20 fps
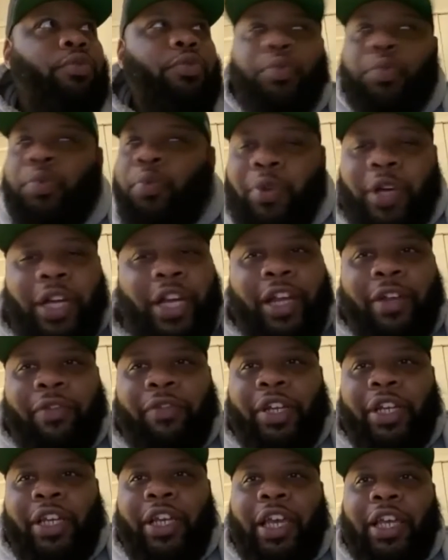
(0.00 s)
whatever the
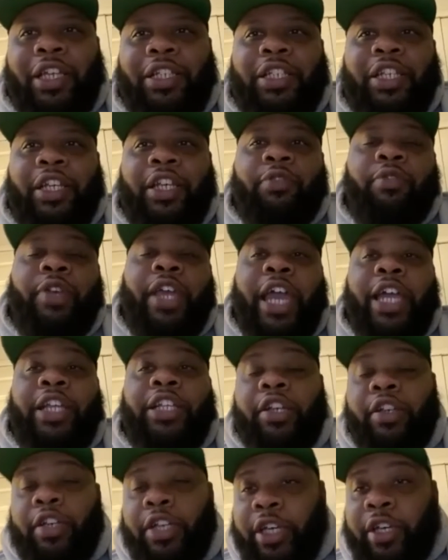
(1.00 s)
case is. We had
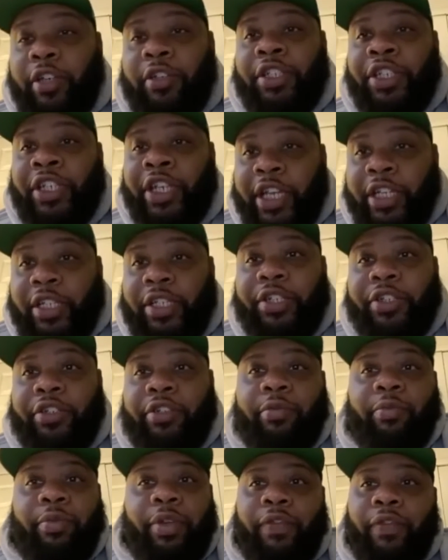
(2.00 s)
Tokyo Jets too
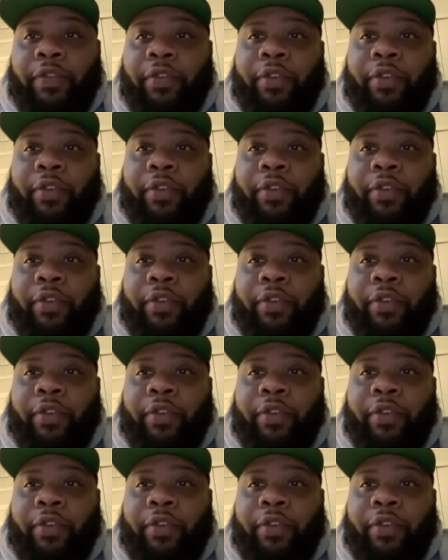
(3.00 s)
before